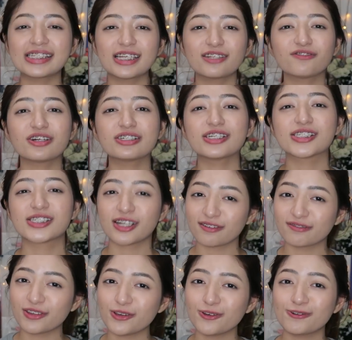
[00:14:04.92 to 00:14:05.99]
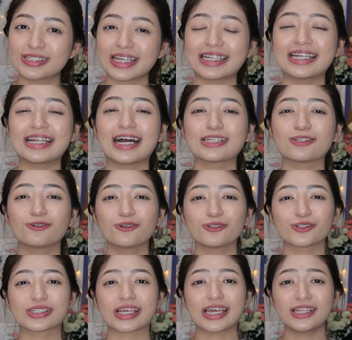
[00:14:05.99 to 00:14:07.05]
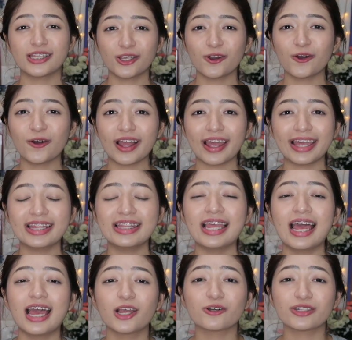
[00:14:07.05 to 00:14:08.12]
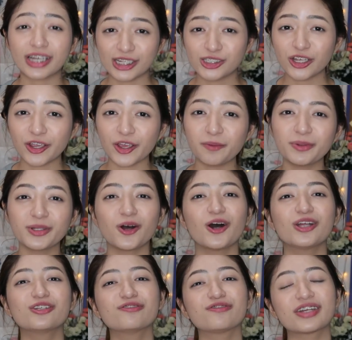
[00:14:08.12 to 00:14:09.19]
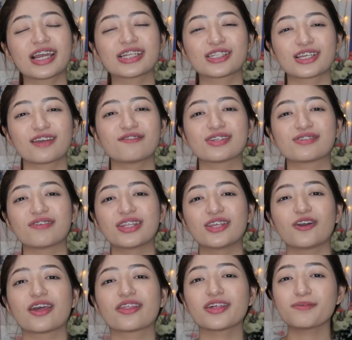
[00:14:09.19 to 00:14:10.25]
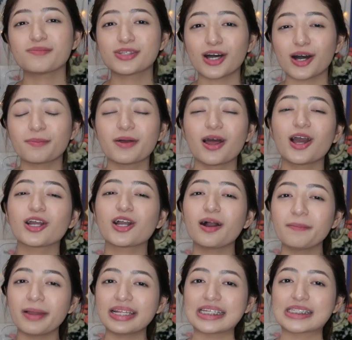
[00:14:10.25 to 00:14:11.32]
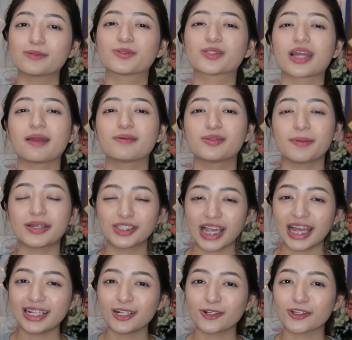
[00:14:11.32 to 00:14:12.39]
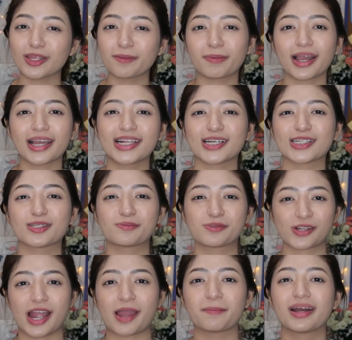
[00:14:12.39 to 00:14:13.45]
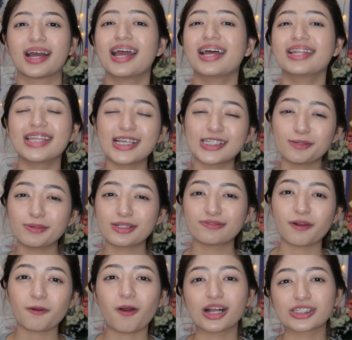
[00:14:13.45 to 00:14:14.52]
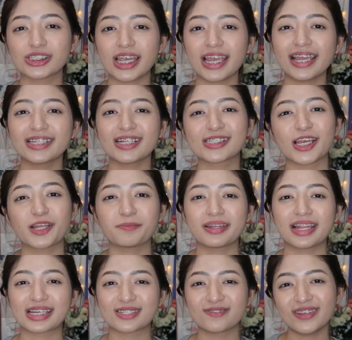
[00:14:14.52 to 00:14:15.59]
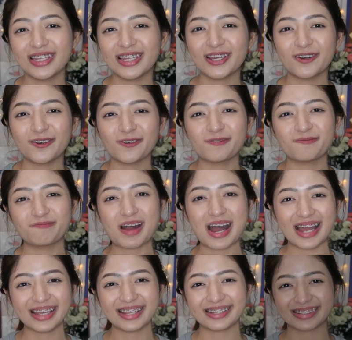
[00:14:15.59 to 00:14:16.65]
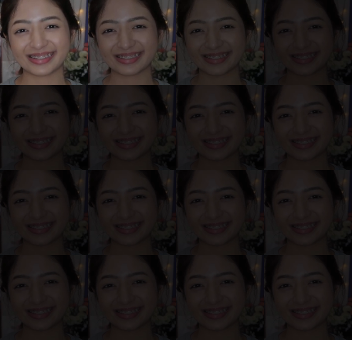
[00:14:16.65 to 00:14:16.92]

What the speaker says: That's it for this review. Sana nakatulong to sa inyo. And kung nag-enjoy kayo manood, don't forget to give this video a thumbs up, comment, and subscribe to my channel kung hindi pa kayo nakasubscribe. Thank you so much for watching and I'll see you in my next video. Bye!